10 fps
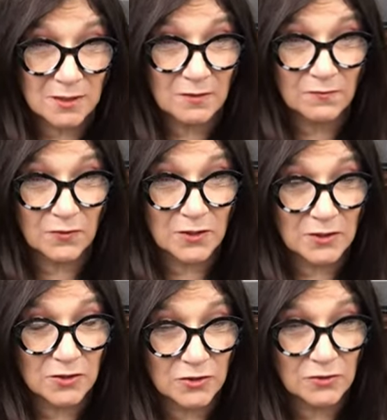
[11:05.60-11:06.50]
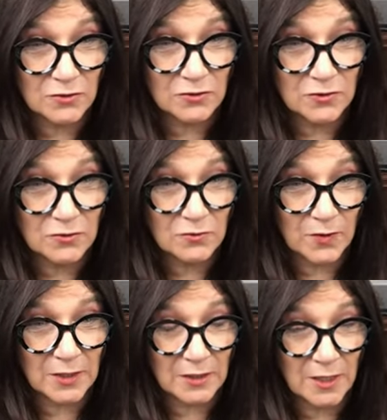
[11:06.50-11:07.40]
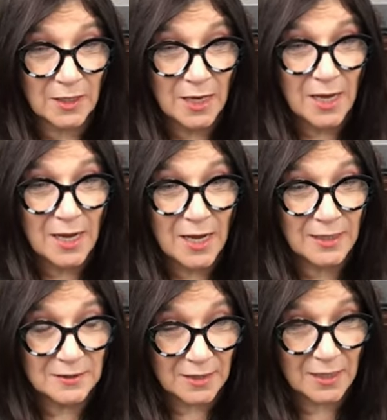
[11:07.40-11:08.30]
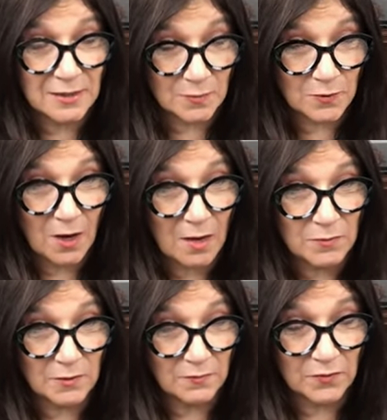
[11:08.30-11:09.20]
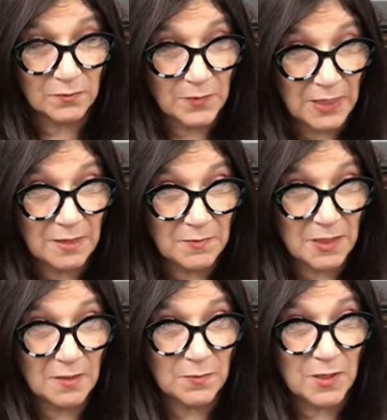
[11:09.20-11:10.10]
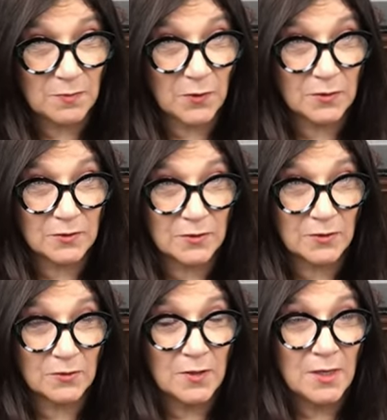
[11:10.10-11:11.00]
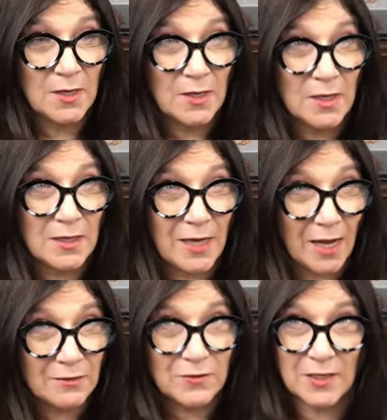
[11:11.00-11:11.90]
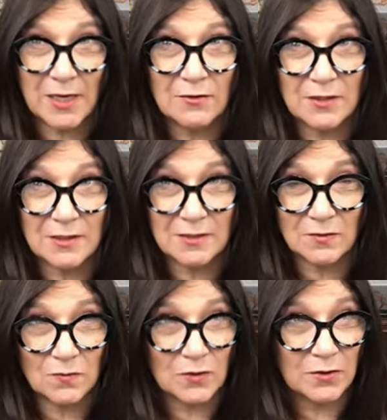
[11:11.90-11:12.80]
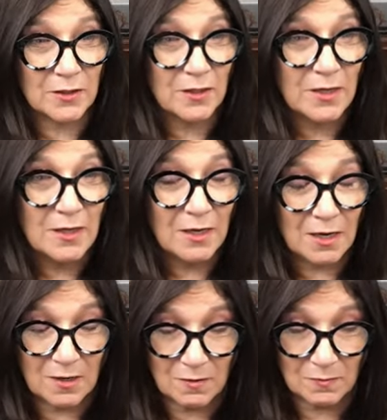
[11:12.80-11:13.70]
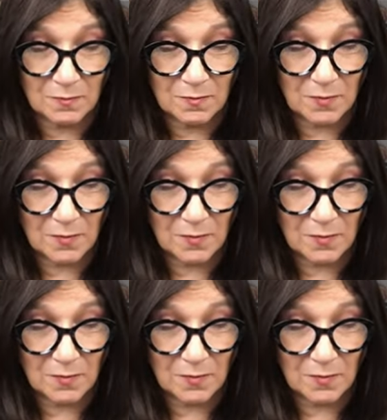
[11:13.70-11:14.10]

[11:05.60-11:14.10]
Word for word: is converting to sugar too quickly and that's a problem for many many people so calorie counting doesn't work um